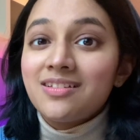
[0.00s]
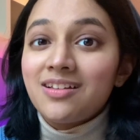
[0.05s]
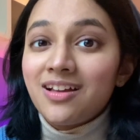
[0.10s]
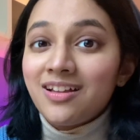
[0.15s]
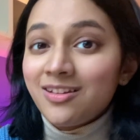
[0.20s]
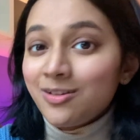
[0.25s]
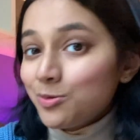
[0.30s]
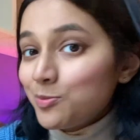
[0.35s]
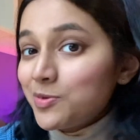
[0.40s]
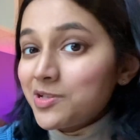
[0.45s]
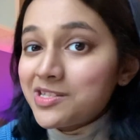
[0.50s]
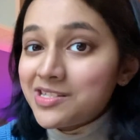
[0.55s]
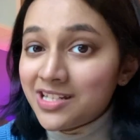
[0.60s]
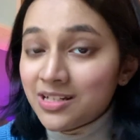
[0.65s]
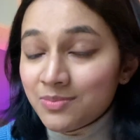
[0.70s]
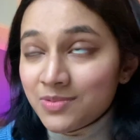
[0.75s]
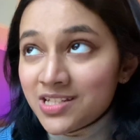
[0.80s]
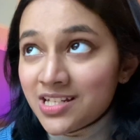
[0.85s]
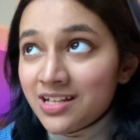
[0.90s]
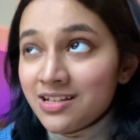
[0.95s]
a little bit
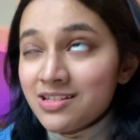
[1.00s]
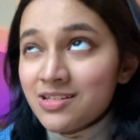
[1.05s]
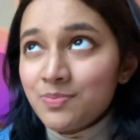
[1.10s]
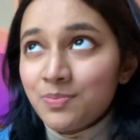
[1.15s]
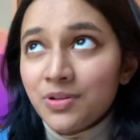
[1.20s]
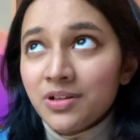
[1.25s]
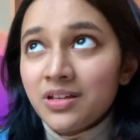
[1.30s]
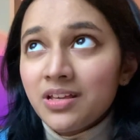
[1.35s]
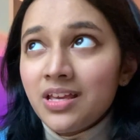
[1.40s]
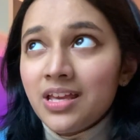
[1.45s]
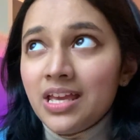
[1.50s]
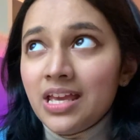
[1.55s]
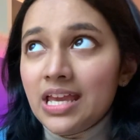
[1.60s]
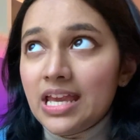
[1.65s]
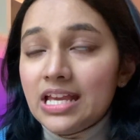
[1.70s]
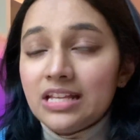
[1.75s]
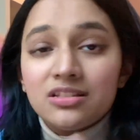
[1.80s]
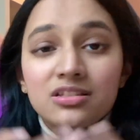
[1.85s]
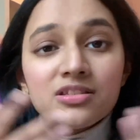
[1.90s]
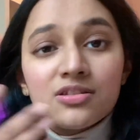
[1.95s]
stigmatized, but
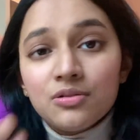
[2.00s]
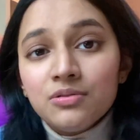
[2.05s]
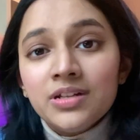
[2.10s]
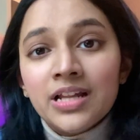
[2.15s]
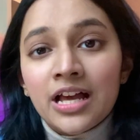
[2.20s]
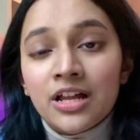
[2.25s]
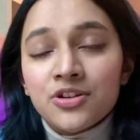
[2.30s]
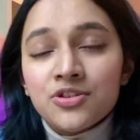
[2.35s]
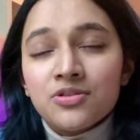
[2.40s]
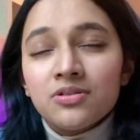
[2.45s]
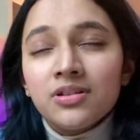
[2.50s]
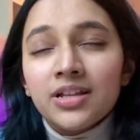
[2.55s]
it's so natural.